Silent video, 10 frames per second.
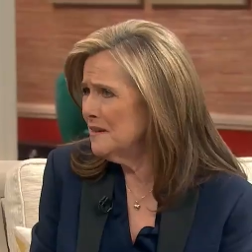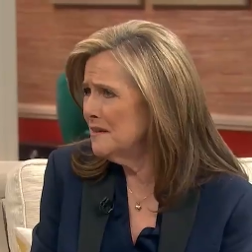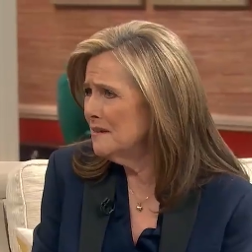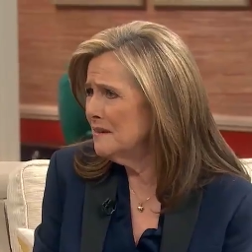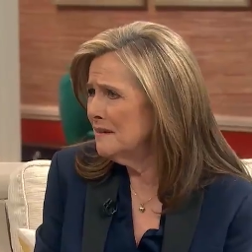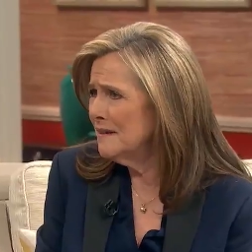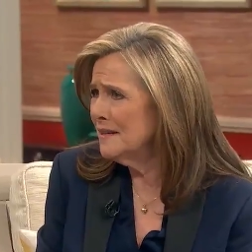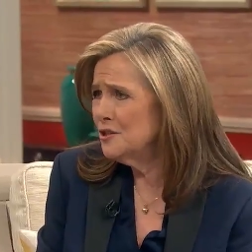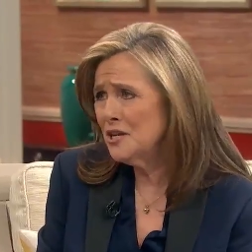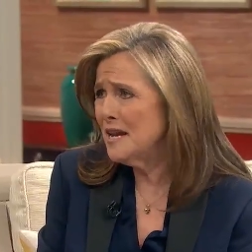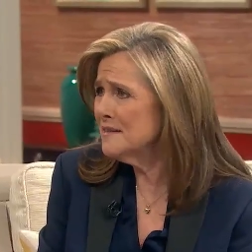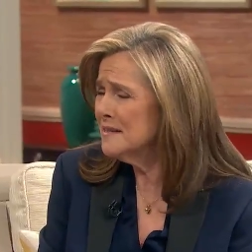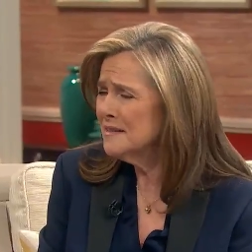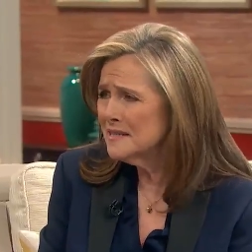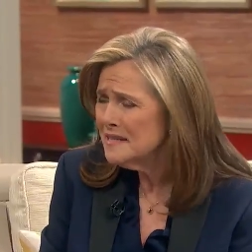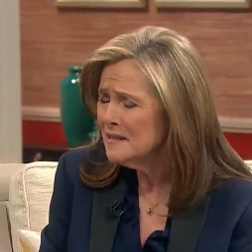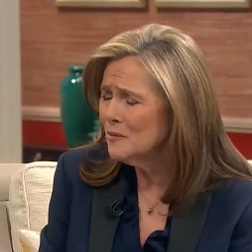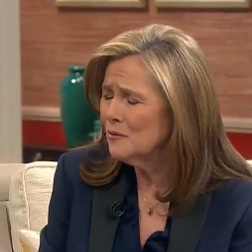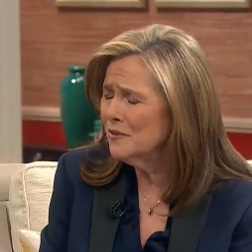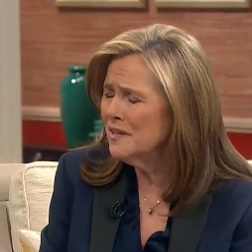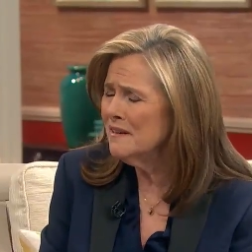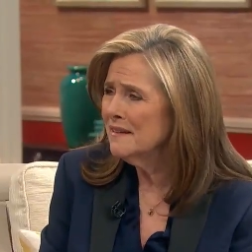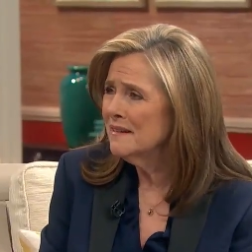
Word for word: and, and she hasn't seen the movie.